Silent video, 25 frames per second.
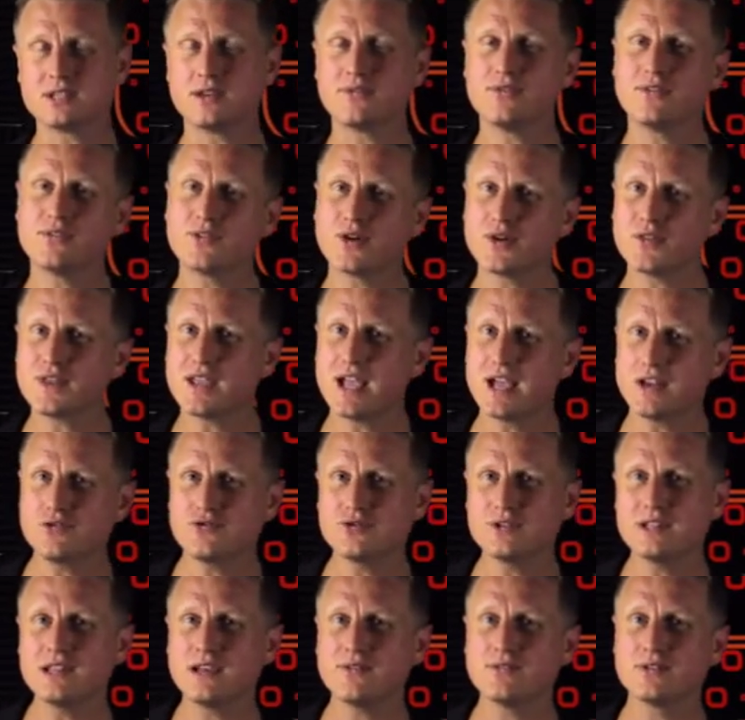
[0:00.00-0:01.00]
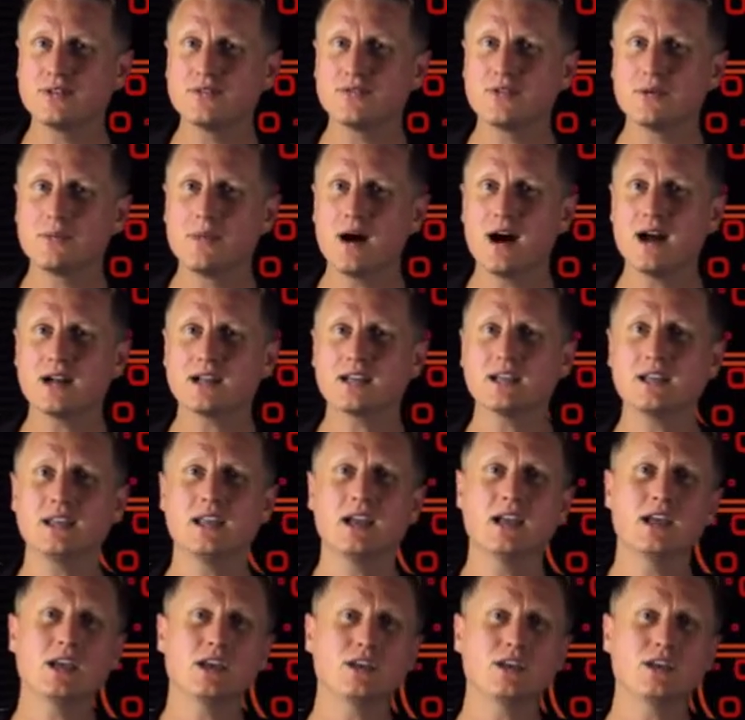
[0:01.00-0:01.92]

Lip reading: If you've got the entry level of the market,